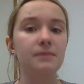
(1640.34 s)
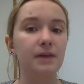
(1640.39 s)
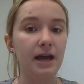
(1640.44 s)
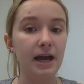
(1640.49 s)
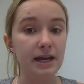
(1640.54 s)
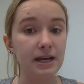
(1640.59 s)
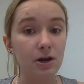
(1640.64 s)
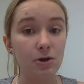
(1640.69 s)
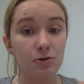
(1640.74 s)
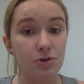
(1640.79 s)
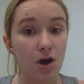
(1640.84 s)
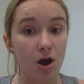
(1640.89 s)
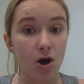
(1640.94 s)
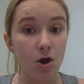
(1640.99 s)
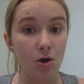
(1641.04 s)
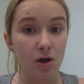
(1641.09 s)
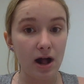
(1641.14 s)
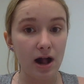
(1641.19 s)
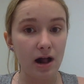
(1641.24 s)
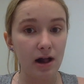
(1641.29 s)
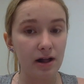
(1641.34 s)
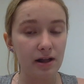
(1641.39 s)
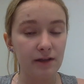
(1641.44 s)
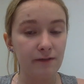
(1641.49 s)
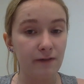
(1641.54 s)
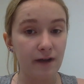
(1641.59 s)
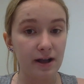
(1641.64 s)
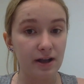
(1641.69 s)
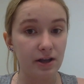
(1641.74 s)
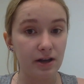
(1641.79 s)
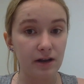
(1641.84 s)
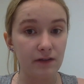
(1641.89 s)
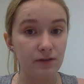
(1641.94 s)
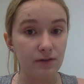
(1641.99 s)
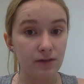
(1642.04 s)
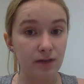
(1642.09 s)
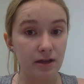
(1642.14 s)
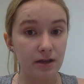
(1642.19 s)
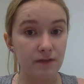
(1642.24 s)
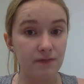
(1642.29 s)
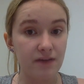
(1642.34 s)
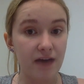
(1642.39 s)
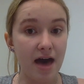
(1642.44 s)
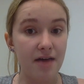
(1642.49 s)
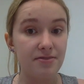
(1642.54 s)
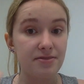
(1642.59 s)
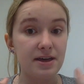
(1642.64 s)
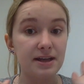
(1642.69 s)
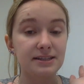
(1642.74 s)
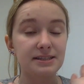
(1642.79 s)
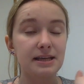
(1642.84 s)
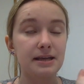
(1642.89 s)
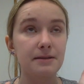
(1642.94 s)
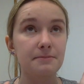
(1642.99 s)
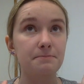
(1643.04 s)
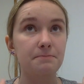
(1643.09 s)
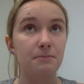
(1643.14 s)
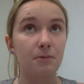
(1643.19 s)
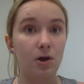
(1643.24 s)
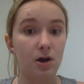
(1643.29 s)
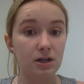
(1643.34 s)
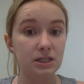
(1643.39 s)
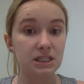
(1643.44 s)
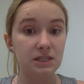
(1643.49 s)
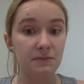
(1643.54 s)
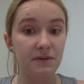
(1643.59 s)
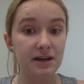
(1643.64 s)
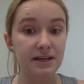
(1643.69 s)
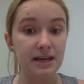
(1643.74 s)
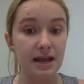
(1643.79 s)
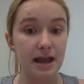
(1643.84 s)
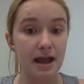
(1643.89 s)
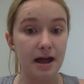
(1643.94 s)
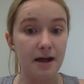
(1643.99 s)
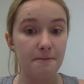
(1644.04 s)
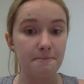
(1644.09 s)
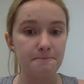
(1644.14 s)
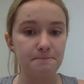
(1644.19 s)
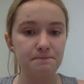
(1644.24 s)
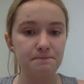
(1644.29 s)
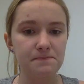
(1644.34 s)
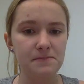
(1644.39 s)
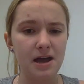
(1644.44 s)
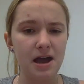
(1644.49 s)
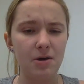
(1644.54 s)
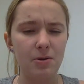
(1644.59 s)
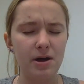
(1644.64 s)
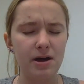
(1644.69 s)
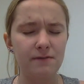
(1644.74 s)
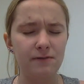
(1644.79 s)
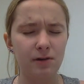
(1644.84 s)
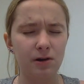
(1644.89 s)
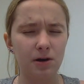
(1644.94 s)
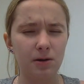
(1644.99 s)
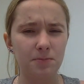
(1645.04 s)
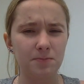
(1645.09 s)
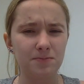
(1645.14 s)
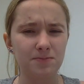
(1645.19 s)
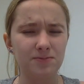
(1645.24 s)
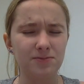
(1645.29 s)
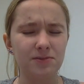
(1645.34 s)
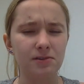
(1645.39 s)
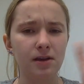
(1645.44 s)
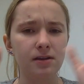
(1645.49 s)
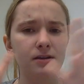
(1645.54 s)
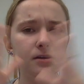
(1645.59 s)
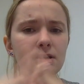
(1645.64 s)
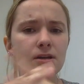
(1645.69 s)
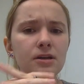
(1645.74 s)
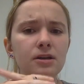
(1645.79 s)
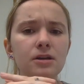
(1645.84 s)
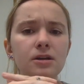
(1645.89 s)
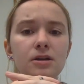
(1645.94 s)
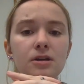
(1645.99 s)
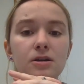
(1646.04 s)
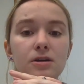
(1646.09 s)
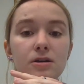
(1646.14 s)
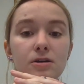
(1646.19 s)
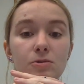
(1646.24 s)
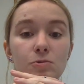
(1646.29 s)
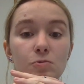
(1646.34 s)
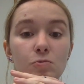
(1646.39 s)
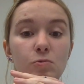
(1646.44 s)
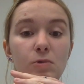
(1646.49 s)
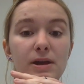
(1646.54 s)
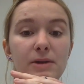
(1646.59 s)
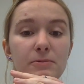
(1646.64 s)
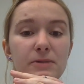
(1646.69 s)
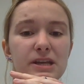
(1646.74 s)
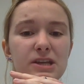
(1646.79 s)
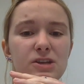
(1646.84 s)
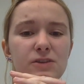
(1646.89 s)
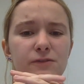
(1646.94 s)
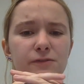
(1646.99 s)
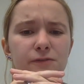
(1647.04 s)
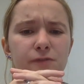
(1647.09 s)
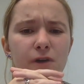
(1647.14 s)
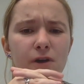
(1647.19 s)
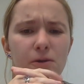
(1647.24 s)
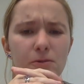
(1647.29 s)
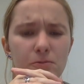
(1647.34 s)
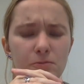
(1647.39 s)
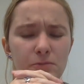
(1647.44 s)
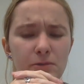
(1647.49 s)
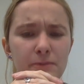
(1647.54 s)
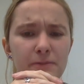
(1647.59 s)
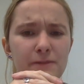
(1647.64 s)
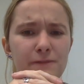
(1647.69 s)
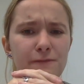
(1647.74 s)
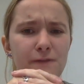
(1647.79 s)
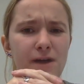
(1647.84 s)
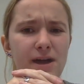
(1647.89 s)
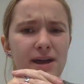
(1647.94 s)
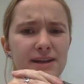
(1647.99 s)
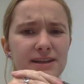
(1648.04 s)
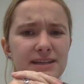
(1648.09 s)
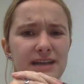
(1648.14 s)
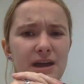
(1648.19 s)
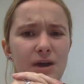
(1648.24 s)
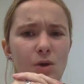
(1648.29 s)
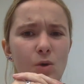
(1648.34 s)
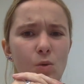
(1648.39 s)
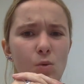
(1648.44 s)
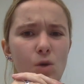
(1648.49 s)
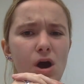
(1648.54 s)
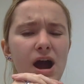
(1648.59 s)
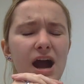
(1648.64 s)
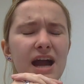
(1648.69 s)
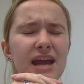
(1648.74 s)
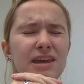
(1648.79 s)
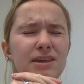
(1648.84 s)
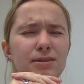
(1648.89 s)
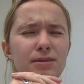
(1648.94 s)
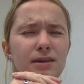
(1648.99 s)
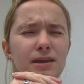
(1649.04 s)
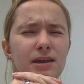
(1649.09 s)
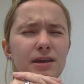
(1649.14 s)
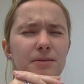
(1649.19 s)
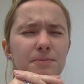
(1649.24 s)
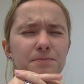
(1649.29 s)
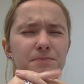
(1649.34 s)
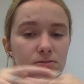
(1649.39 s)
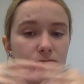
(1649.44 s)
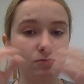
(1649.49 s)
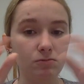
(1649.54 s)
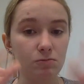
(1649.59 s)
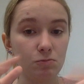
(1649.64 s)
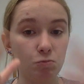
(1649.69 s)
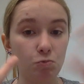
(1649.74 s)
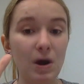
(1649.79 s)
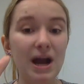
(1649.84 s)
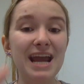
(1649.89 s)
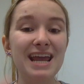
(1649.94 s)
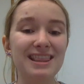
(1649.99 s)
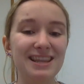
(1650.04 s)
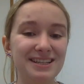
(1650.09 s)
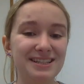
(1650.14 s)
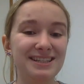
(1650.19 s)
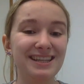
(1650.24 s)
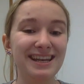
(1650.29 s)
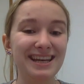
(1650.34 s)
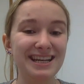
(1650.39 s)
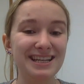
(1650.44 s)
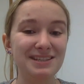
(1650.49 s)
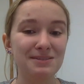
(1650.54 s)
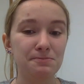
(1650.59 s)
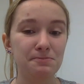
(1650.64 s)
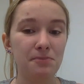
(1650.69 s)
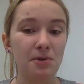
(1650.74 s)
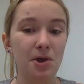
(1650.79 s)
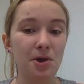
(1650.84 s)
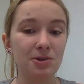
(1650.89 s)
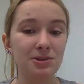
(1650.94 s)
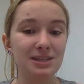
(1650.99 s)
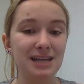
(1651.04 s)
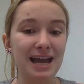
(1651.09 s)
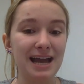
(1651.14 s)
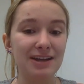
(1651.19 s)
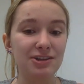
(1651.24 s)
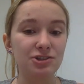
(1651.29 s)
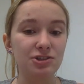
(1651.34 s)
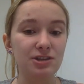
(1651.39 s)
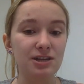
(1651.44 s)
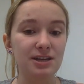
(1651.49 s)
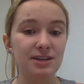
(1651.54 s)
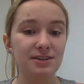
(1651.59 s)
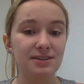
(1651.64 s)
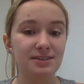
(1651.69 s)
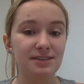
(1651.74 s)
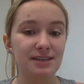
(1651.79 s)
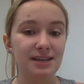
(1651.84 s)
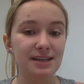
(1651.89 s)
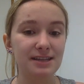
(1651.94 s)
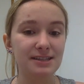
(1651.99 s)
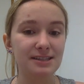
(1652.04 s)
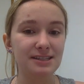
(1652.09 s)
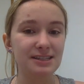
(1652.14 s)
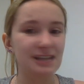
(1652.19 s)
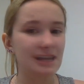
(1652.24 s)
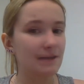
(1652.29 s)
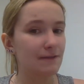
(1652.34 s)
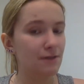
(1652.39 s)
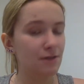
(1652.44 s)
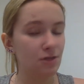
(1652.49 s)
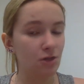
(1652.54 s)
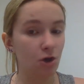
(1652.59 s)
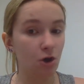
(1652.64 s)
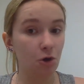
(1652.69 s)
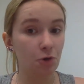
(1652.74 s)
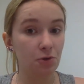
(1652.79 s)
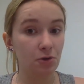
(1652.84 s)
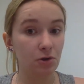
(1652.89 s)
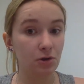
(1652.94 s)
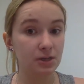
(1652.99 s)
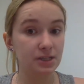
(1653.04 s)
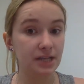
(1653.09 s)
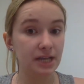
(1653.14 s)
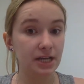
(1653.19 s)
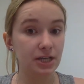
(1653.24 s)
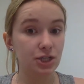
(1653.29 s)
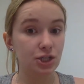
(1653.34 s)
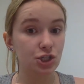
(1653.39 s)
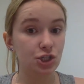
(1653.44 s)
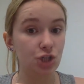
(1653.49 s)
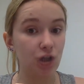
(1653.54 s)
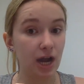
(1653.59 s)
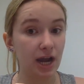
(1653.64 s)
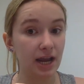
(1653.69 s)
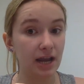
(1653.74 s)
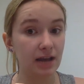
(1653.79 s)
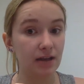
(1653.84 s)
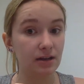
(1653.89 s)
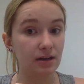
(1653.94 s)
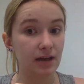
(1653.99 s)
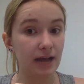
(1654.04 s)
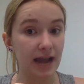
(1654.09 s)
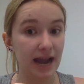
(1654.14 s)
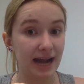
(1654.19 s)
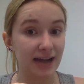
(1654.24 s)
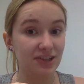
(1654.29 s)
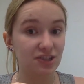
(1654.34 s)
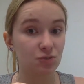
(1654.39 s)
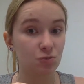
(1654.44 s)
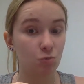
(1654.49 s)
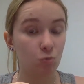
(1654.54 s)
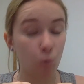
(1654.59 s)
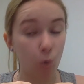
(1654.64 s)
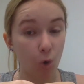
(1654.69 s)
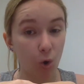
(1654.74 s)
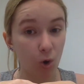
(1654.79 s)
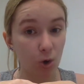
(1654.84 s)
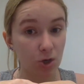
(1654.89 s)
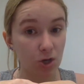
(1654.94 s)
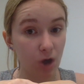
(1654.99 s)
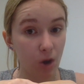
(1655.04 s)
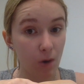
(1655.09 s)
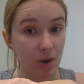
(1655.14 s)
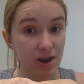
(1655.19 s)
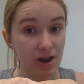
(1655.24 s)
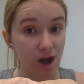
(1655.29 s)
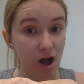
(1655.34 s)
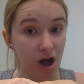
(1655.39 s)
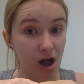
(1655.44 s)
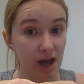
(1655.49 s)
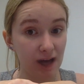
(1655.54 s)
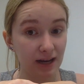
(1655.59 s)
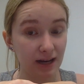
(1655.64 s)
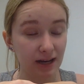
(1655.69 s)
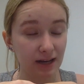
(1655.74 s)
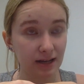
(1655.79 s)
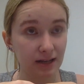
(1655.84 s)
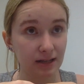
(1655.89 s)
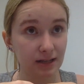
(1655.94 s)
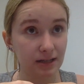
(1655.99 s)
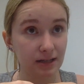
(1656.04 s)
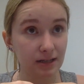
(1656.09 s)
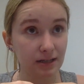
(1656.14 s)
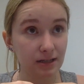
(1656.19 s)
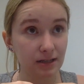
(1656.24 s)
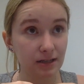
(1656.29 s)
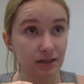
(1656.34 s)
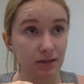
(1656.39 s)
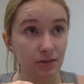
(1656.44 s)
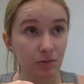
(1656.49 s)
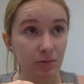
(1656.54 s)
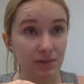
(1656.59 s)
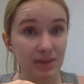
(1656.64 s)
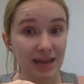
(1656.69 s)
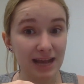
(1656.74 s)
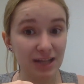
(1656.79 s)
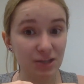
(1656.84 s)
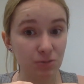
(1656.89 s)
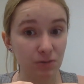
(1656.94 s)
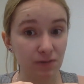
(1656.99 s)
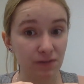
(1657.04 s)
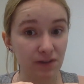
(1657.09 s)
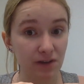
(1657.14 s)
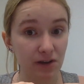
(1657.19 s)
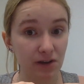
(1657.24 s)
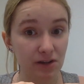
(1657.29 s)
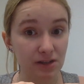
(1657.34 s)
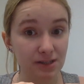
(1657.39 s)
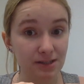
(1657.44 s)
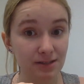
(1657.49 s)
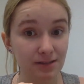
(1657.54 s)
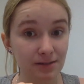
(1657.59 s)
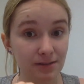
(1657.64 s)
I don't know how, if I could ever think of that. That's a awesome idea. However, when we when we find out why the way the city is built actually exists, even though there is a giant ass war going on, when that's revealed,